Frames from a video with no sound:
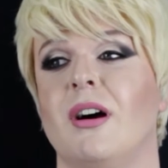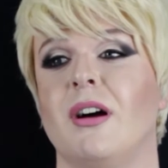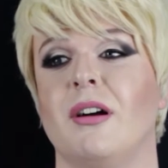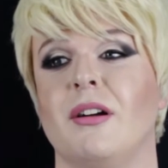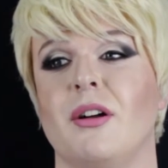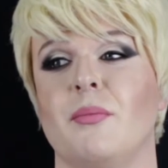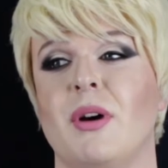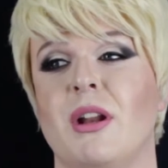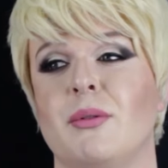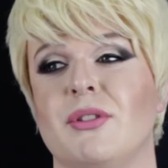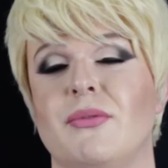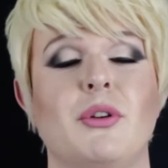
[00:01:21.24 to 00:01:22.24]
And it
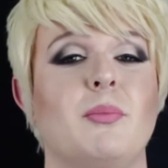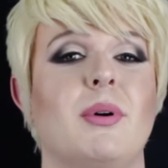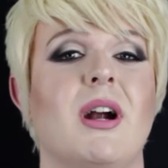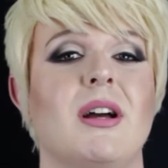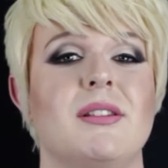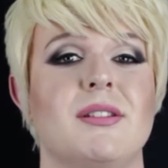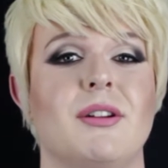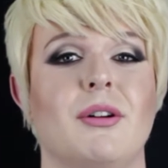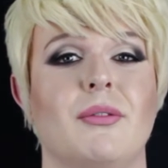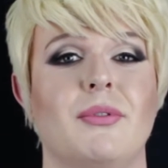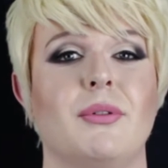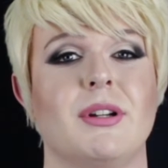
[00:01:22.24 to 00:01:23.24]
was a few
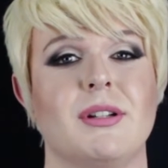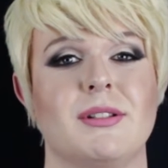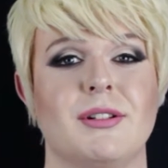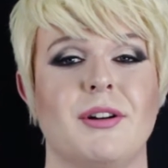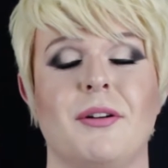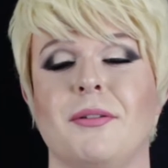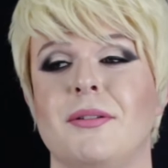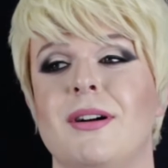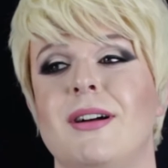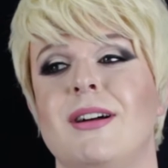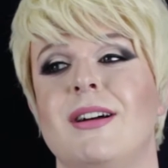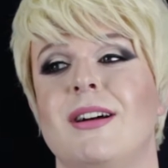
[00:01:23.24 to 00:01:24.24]
years ago,
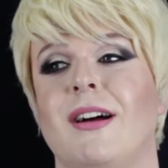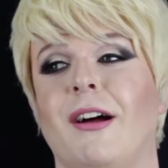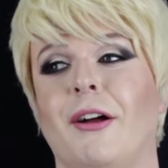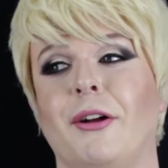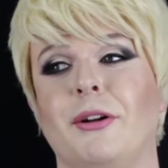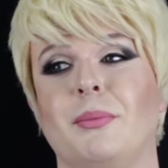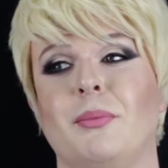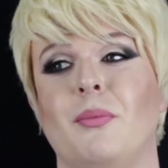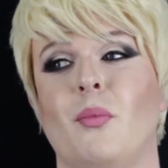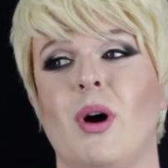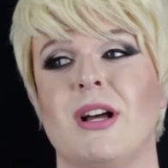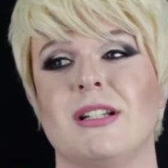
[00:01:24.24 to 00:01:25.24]

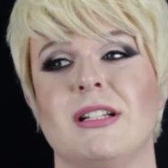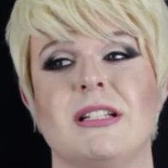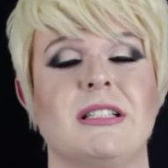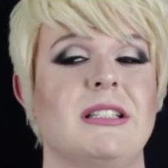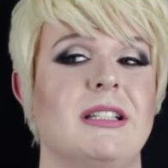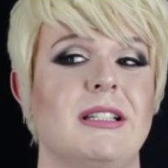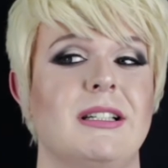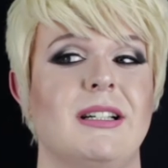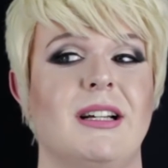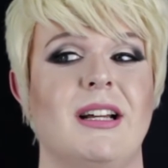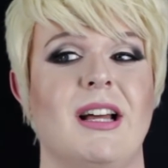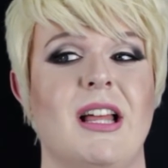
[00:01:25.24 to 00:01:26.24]
when
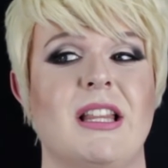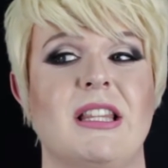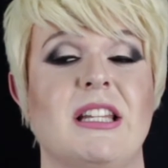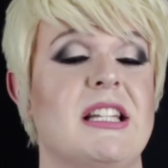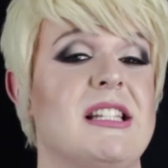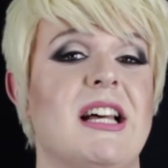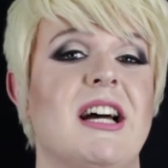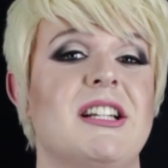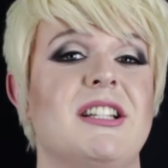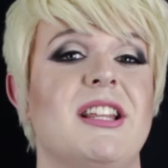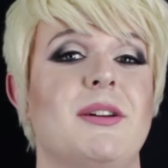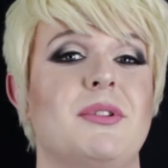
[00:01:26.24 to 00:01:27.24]
they
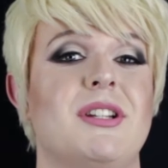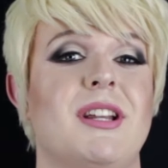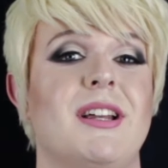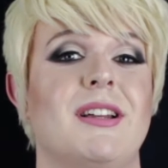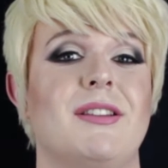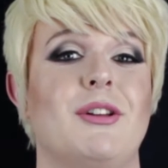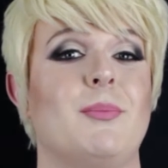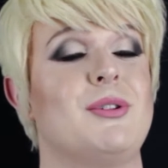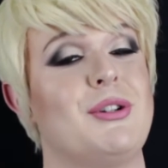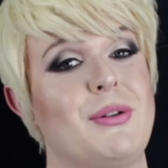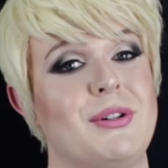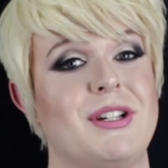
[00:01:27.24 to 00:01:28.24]
decided they would take the
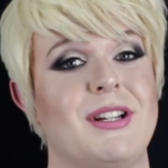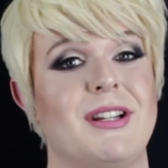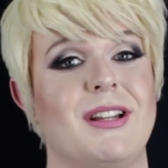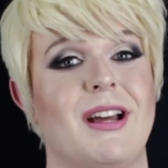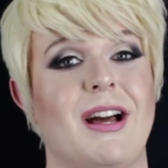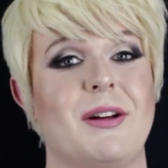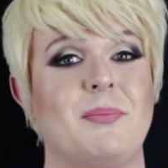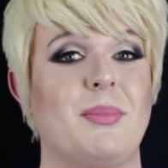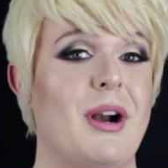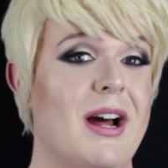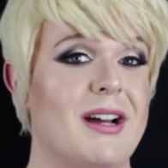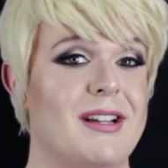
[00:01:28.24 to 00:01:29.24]
opportunity at
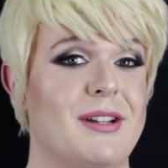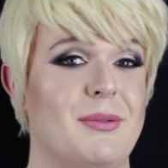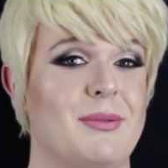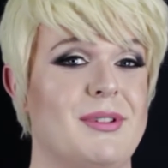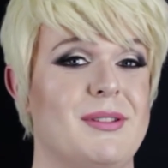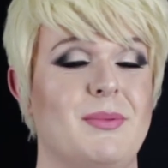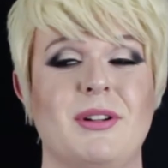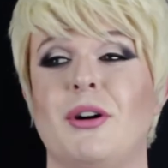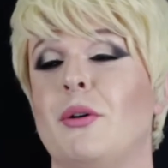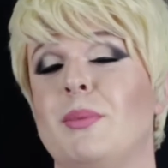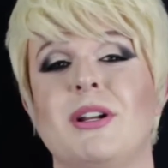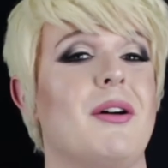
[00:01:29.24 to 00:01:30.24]
Pride. We'd
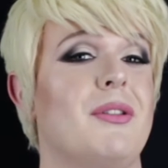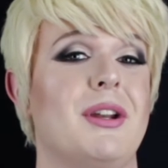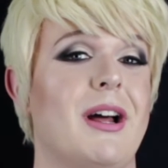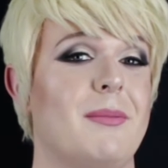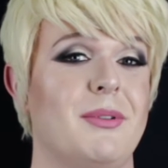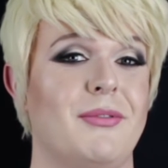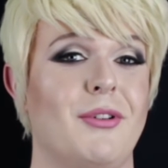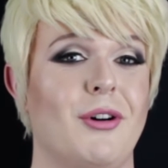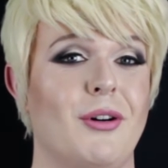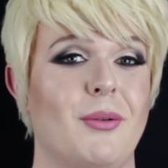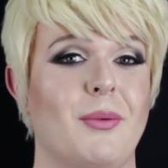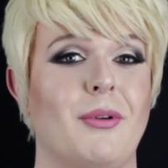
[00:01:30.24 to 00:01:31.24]
all been out the night
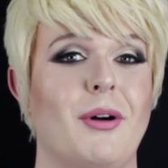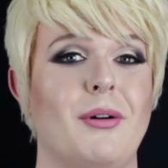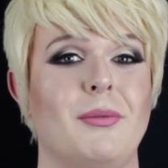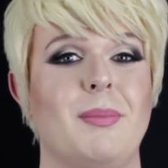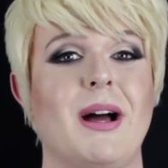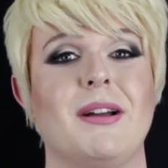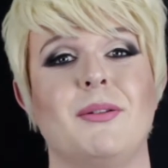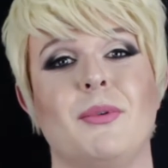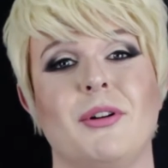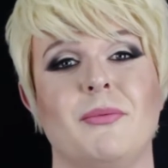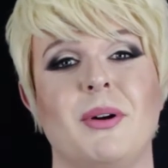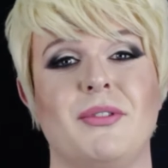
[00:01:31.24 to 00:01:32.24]
before, we were all back at
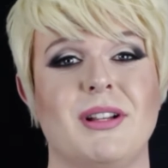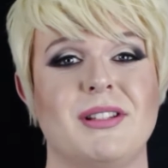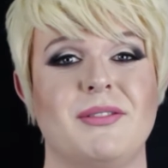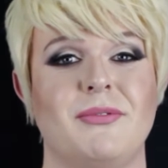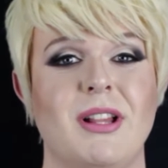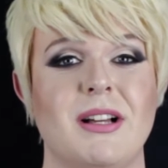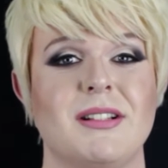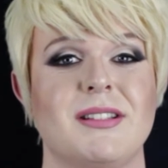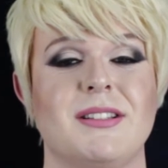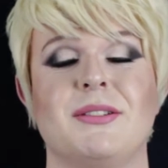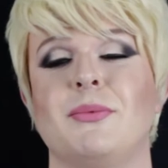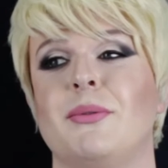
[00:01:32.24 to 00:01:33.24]
one of my friend's
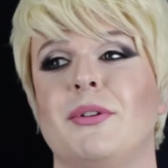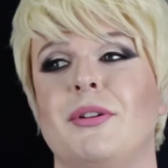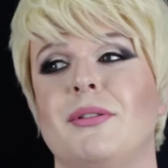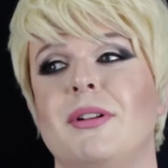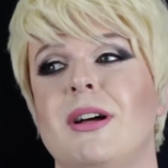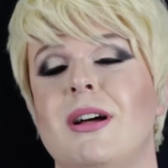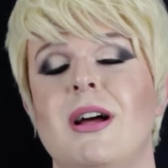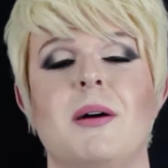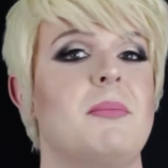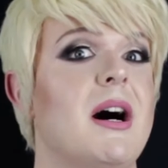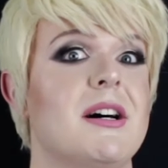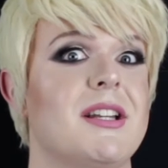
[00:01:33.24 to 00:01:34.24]
flats and we were all
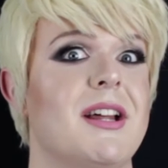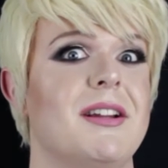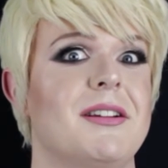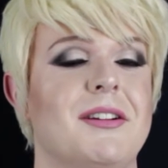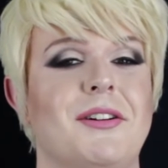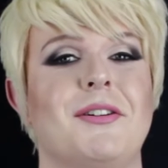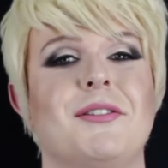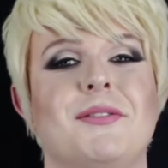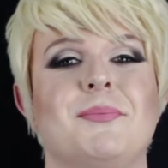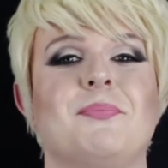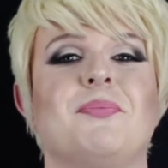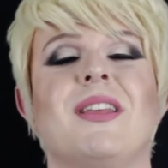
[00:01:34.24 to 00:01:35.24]
partying
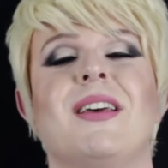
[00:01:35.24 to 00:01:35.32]
on,